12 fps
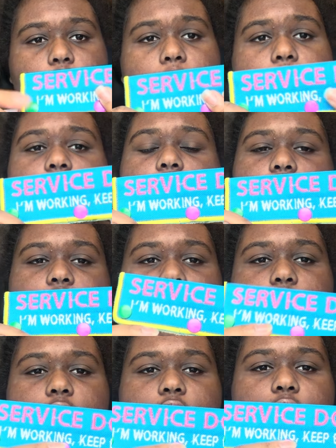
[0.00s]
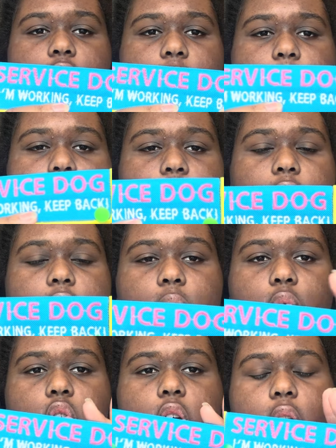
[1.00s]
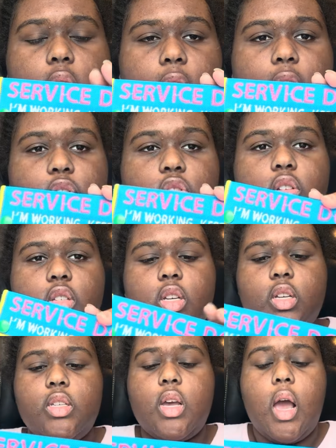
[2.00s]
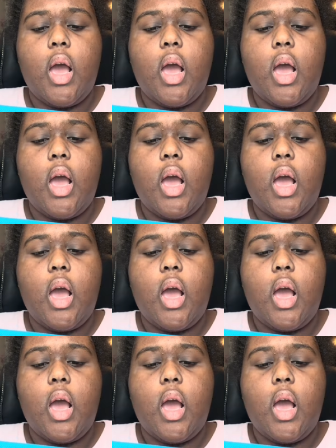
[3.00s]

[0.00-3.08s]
I haven't attempted to really make any more after this because